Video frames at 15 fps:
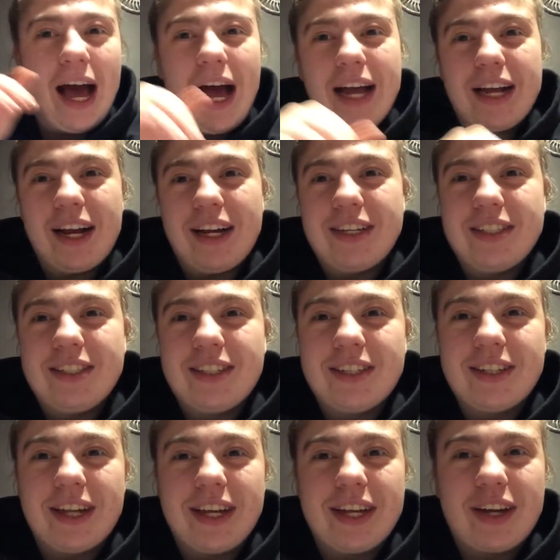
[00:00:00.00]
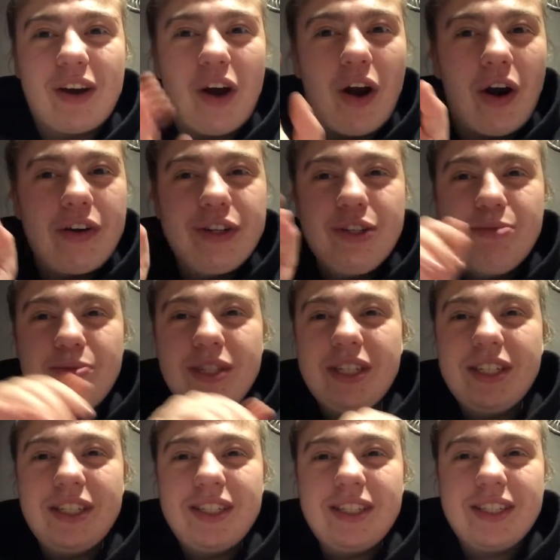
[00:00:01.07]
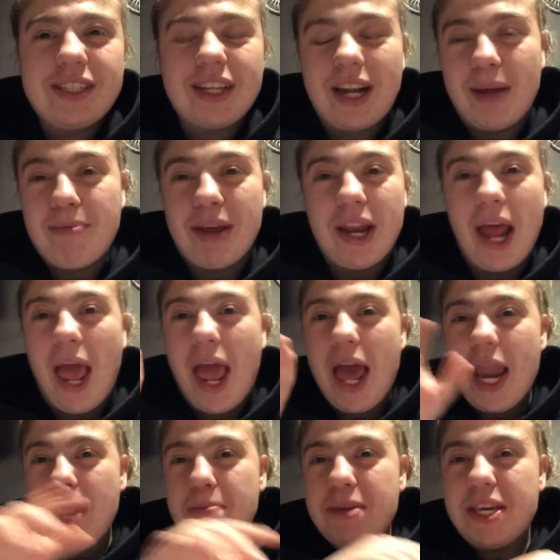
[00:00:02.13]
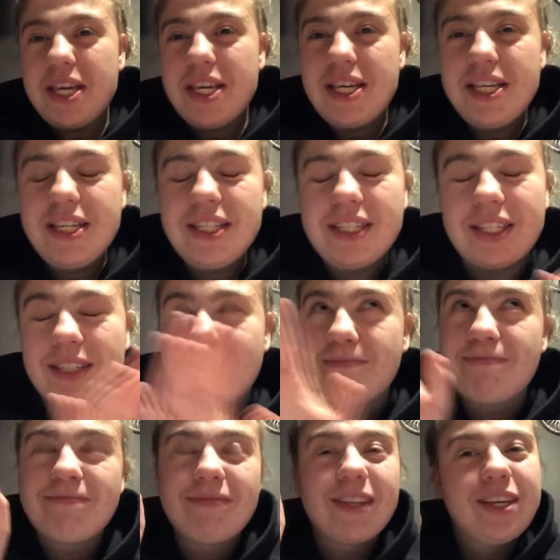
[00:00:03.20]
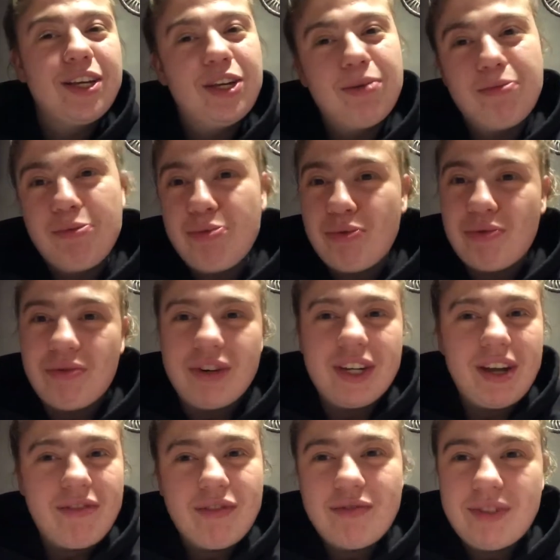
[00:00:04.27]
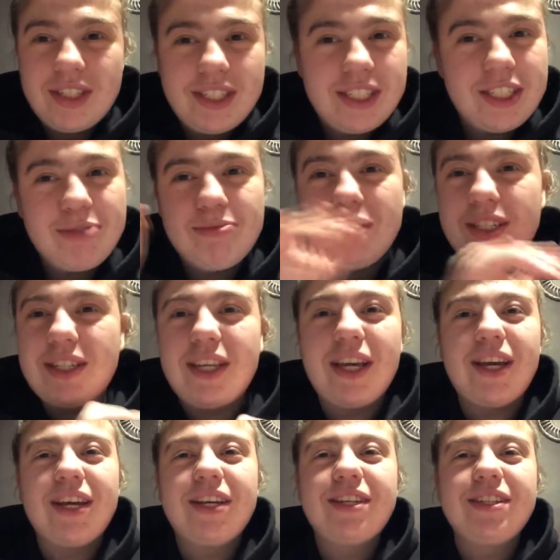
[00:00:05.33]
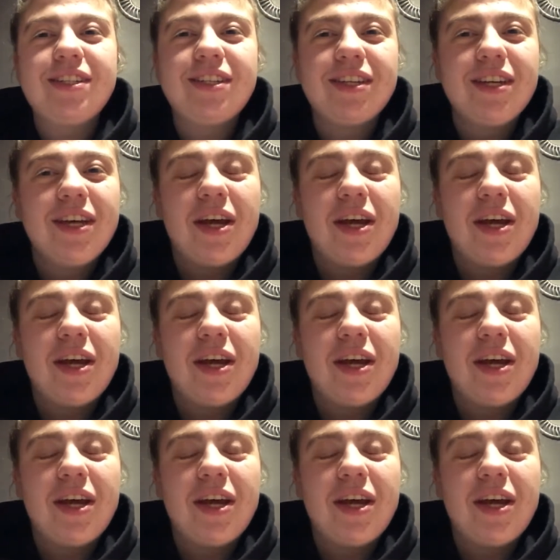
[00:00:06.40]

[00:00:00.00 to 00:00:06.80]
I got into like arguments, and I made enemies and people who never want to see me again.